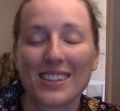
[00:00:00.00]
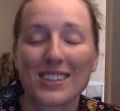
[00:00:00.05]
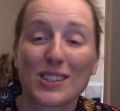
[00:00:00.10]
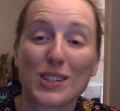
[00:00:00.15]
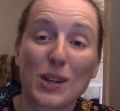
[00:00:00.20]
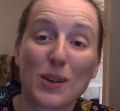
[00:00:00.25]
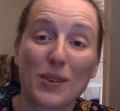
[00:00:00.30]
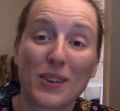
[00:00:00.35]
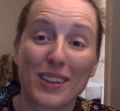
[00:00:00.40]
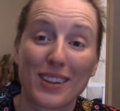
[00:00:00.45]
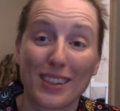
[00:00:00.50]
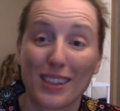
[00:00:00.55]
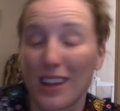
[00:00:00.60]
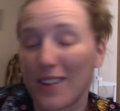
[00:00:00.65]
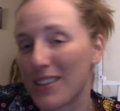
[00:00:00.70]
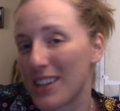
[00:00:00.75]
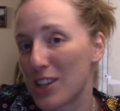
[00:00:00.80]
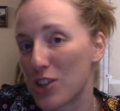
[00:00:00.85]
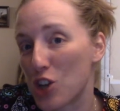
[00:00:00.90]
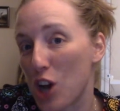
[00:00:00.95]
So
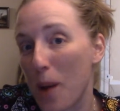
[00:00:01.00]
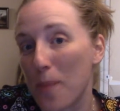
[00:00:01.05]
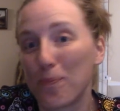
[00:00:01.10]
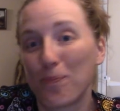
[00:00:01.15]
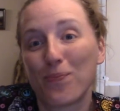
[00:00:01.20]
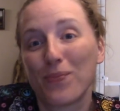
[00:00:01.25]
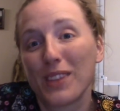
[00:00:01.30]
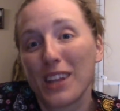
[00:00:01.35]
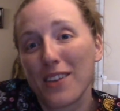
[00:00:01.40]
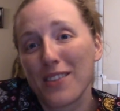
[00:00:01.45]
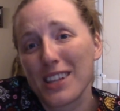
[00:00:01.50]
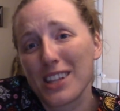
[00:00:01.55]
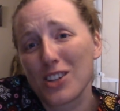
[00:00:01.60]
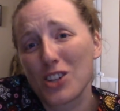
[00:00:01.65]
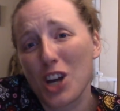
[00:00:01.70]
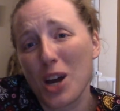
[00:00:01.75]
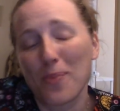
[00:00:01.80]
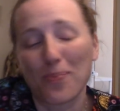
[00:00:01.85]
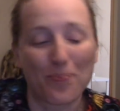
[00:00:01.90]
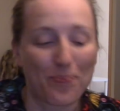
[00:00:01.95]
loving the job. Loving the
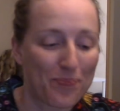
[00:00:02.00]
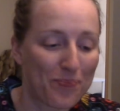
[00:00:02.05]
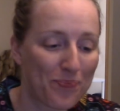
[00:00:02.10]
job.